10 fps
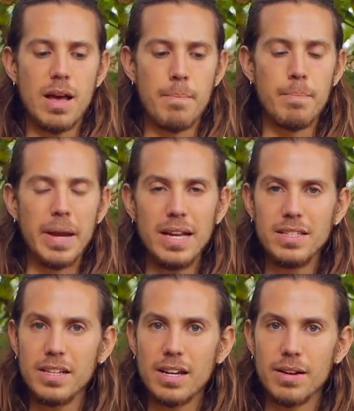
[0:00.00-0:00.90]

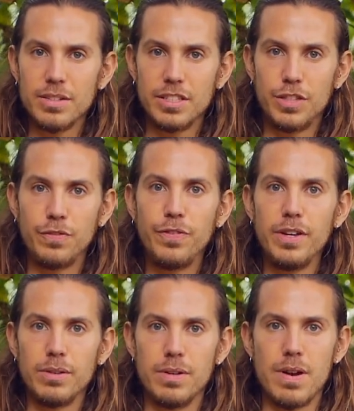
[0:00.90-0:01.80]
amazing
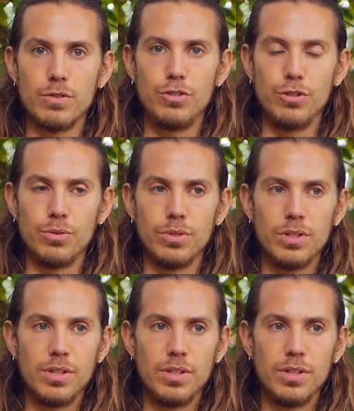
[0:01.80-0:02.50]
sphere around you,